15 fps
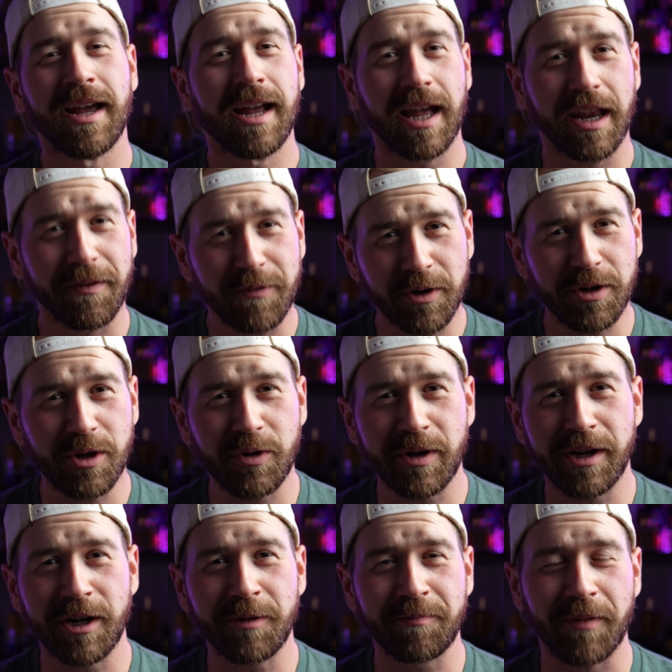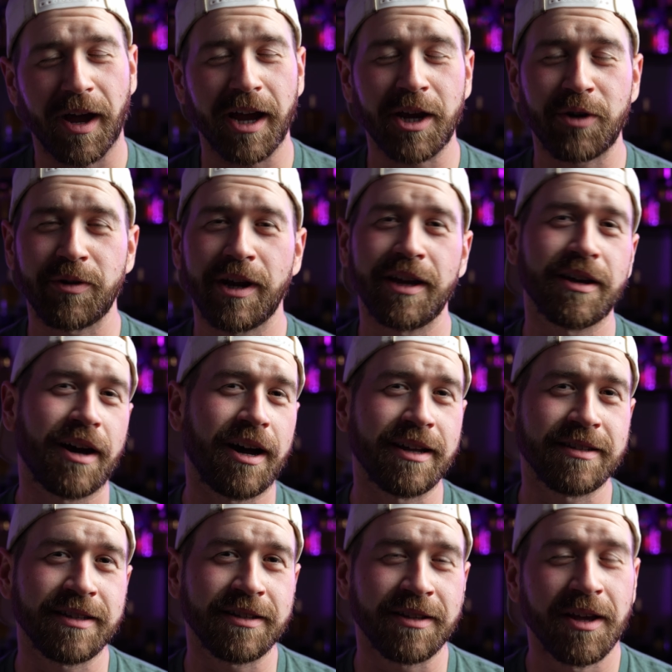And if you're new here, I create
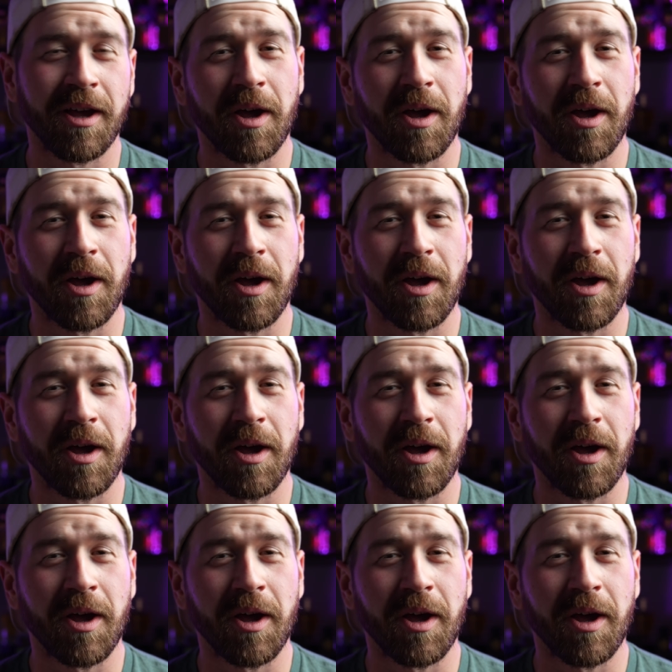content